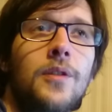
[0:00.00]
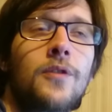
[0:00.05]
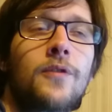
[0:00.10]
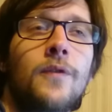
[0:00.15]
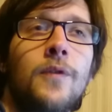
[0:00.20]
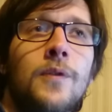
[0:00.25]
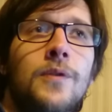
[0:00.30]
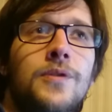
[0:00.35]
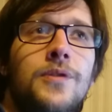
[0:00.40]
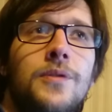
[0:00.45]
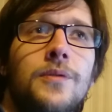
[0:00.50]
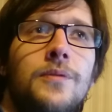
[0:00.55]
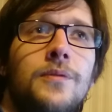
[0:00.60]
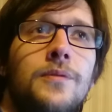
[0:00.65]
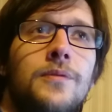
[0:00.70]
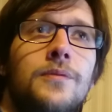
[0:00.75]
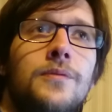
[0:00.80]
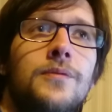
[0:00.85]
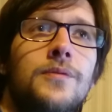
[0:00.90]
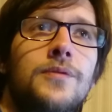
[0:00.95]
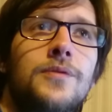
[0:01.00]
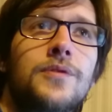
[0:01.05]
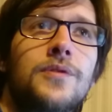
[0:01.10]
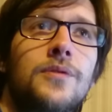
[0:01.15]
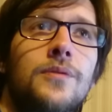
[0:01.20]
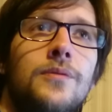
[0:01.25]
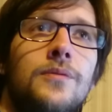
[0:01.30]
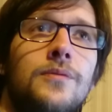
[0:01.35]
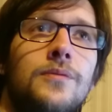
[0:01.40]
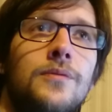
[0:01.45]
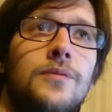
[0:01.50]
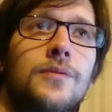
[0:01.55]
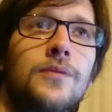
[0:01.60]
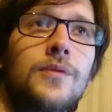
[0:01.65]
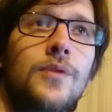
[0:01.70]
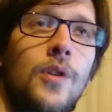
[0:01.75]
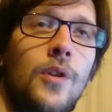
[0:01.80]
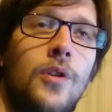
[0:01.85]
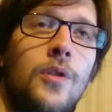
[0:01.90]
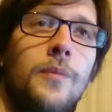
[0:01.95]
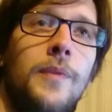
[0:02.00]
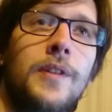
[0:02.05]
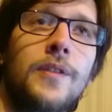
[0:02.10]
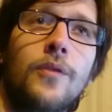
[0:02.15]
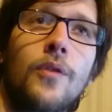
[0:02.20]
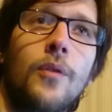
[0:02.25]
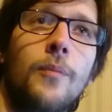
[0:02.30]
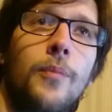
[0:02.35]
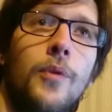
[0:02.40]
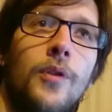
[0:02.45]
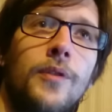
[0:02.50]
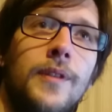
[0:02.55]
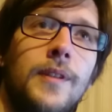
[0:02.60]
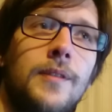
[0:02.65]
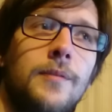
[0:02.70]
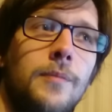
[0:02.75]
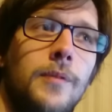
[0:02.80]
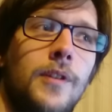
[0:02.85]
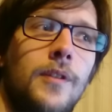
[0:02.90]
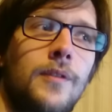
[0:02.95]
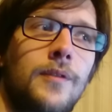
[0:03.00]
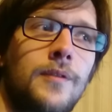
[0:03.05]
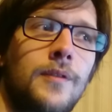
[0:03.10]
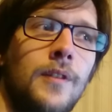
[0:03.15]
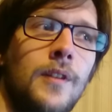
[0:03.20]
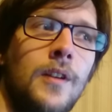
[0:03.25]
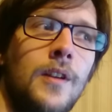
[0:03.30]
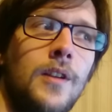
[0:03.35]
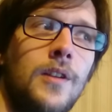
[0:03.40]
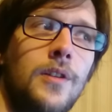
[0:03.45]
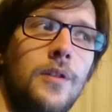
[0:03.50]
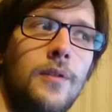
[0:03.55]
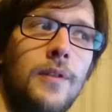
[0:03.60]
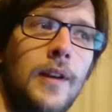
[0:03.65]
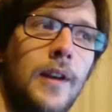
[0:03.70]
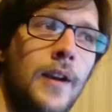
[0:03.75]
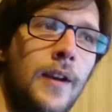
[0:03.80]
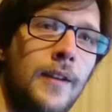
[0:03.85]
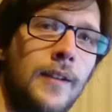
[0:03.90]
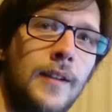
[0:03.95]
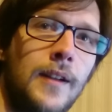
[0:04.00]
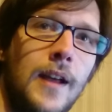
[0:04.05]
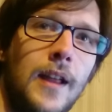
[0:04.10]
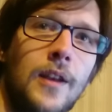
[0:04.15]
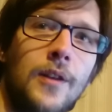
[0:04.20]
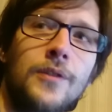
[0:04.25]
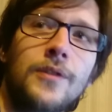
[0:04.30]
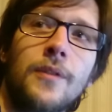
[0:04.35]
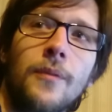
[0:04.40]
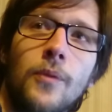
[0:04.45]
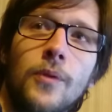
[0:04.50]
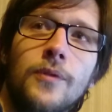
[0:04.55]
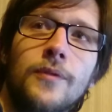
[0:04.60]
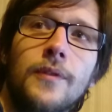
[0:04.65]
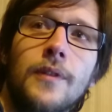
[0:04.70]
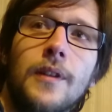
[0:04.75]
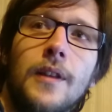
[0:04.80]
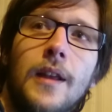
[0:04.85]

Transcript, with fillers: useful to, to document your process because you learn a lot about,